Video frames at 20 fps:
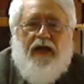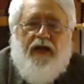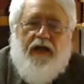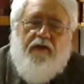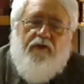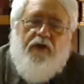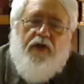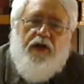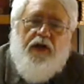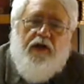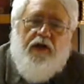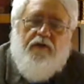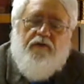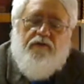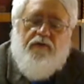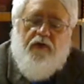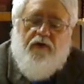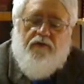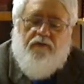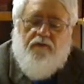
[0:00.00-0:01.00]
In the United
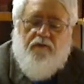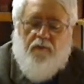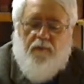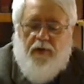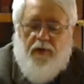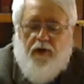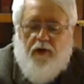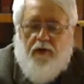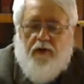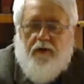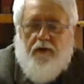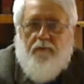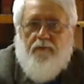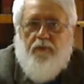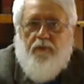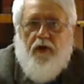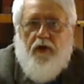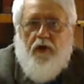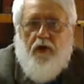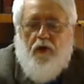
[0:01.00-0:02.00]
States of America,
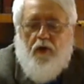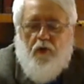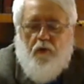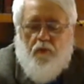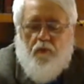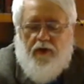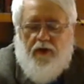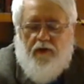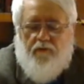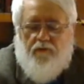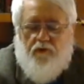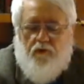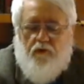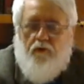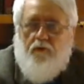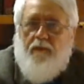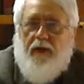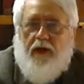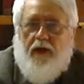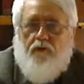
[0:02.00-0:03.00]
we have
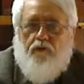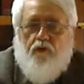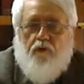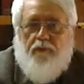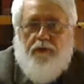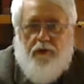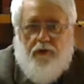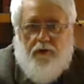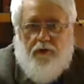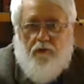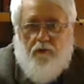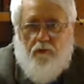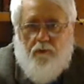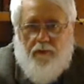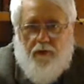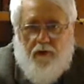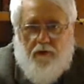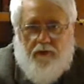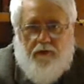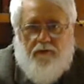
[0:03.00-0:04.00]
two major political
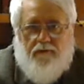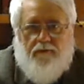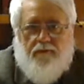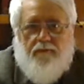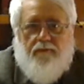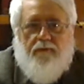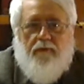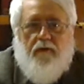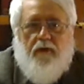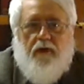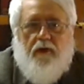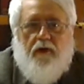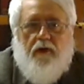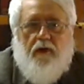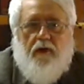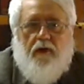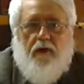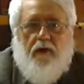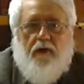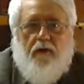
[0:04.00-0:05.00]
parties.
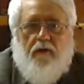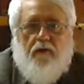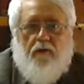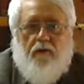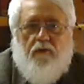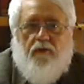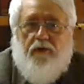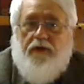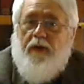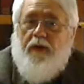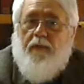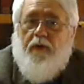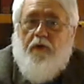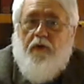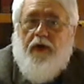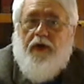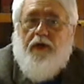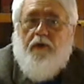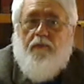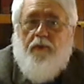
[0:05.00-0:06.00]
They're the
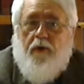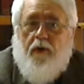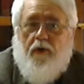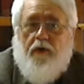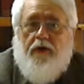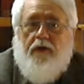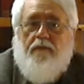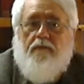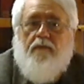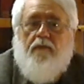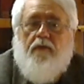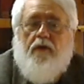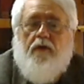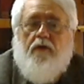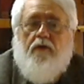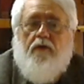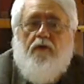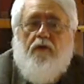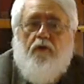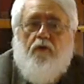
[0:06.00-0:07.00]
Democratic Party,
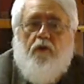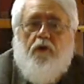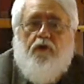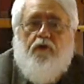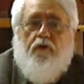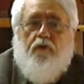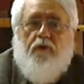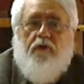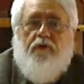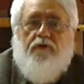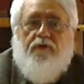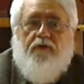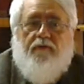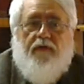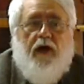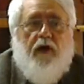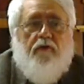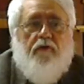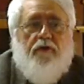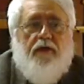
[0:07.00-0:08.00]
which was
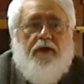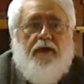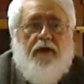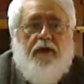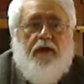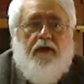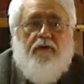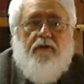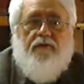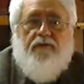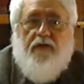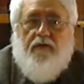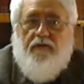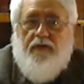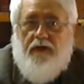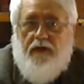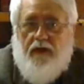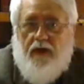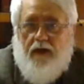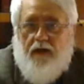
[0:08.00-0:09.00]
founded in
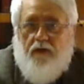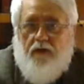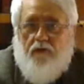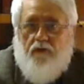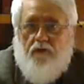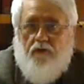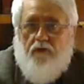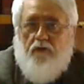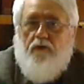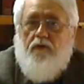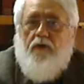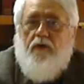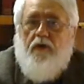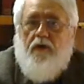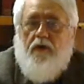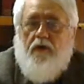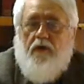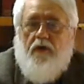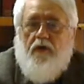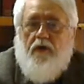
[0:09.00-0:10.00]
1782,
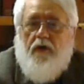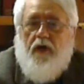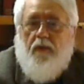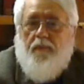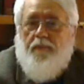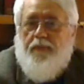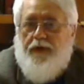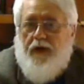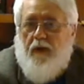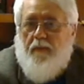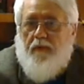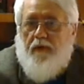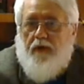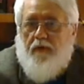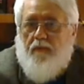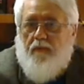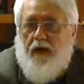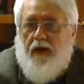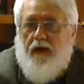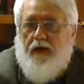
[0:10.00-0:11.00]
predominantly
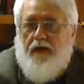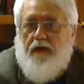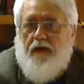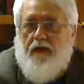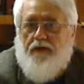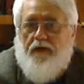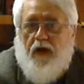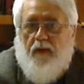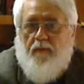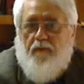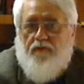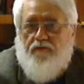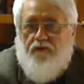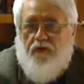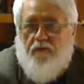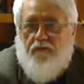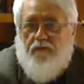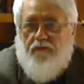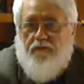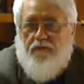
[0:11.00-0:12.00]
by Thomas
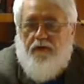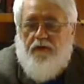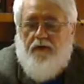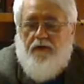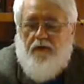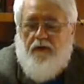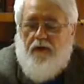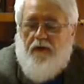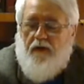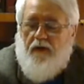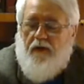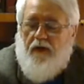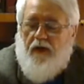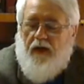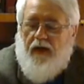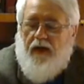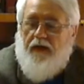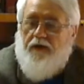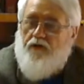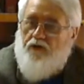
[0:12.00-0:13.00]
Jefferson
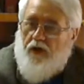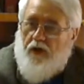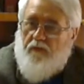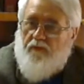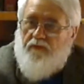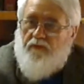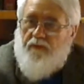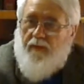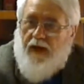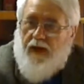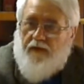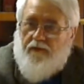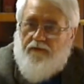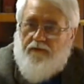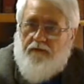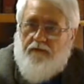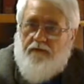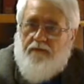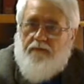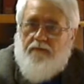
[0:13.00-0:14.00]
and James
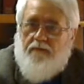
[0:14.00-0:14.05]
Madison.